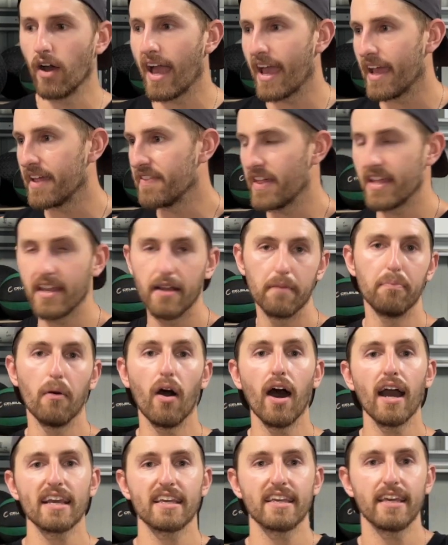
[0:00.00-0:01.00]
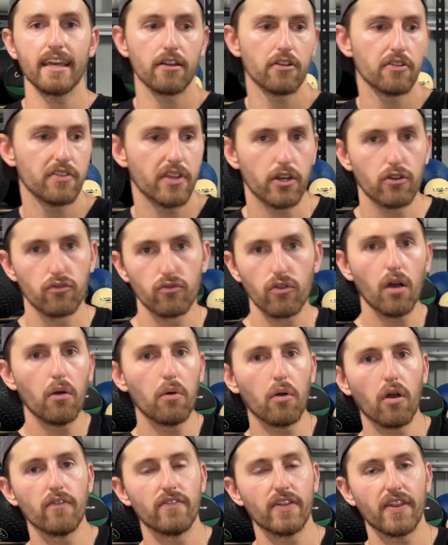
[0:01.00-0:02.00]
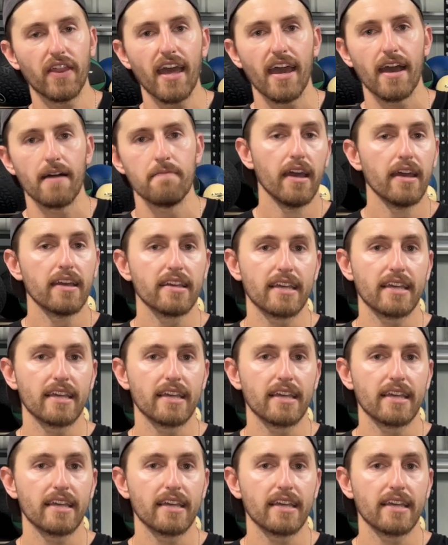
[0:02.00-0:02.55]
and then a bike here, and then a rower over there.